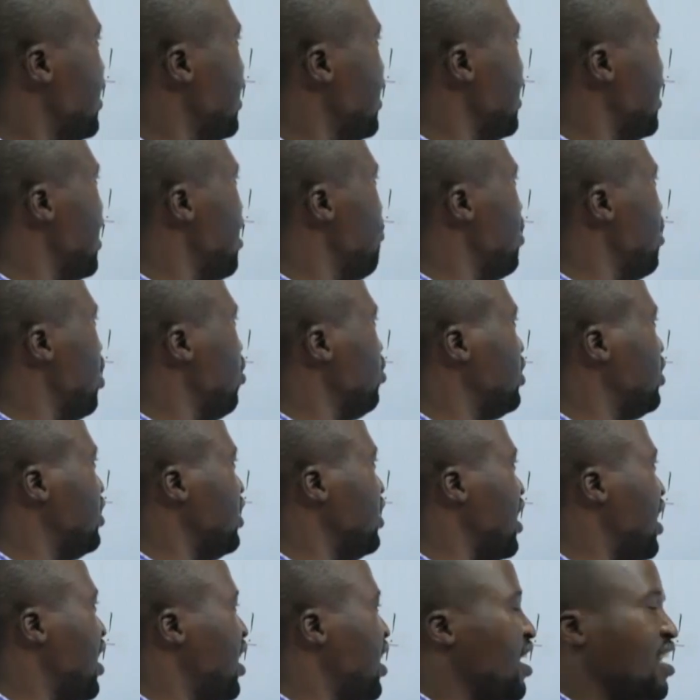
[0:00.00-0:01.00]
the number which
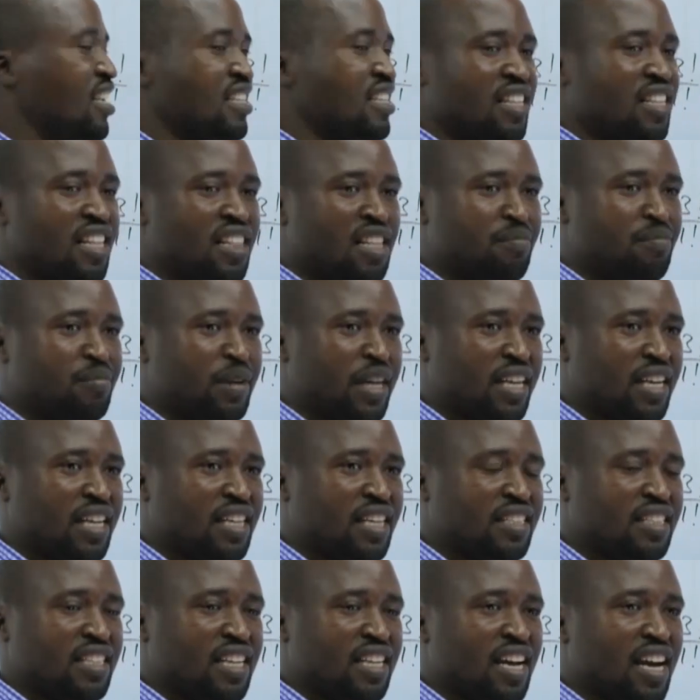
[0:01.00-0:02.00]
are inside the
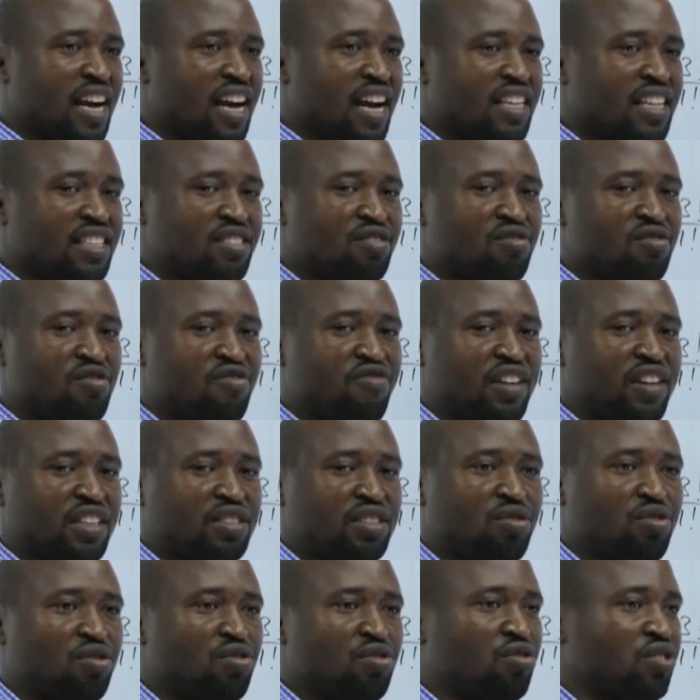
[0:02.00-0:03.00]
bracket has no
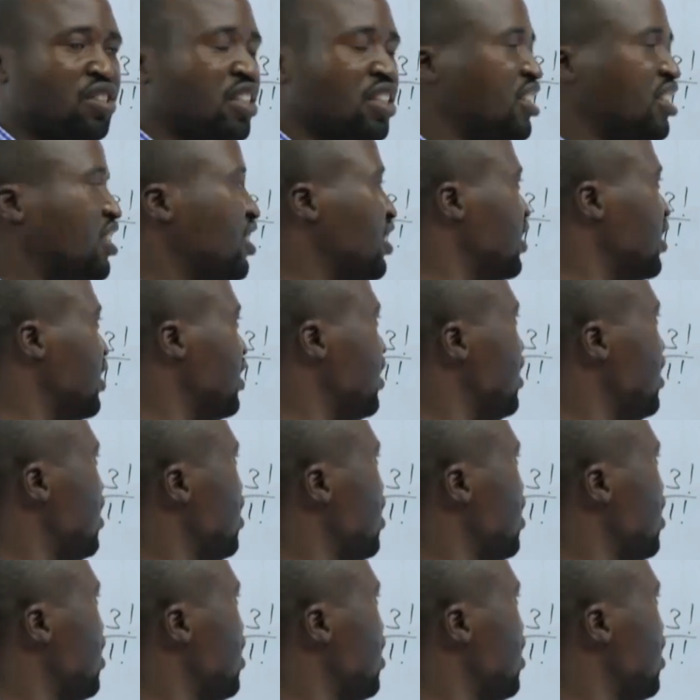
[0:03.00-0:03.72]
factorial notation.